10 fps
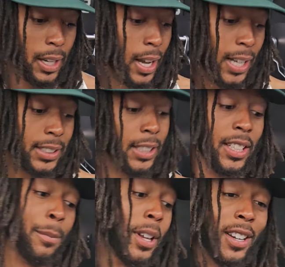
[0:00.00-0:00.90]
I say it's
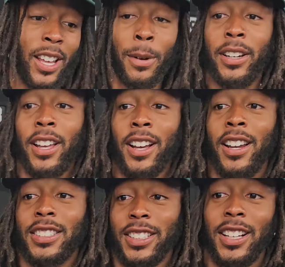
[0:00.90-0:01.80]
getting better day by day,
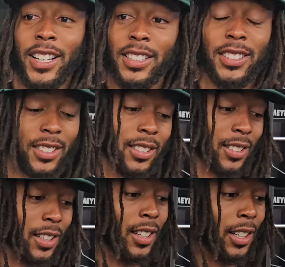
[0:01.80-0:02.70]
honestly. Like, it's
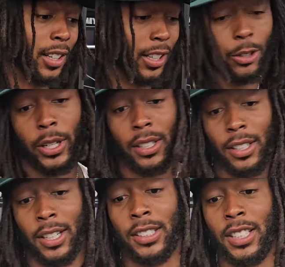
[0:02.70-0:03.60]
quickly,
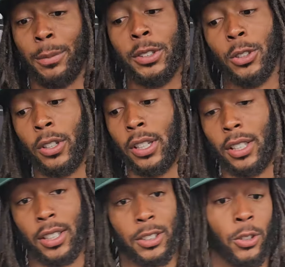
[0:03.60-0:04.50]
honestly. I'm enjoying
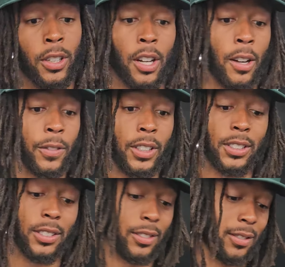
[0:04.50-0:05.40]
it, enjoying the
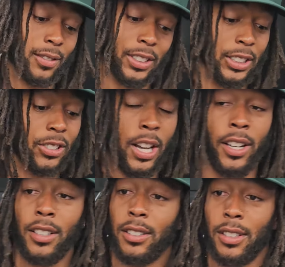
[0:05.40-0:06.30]
offense. Just
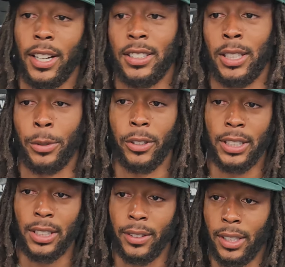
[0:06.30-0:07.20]
trying to, like I said,
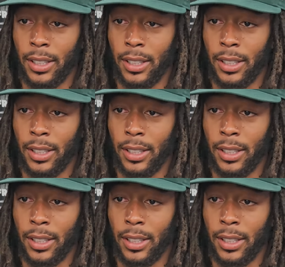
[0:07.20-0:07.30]
progress every day.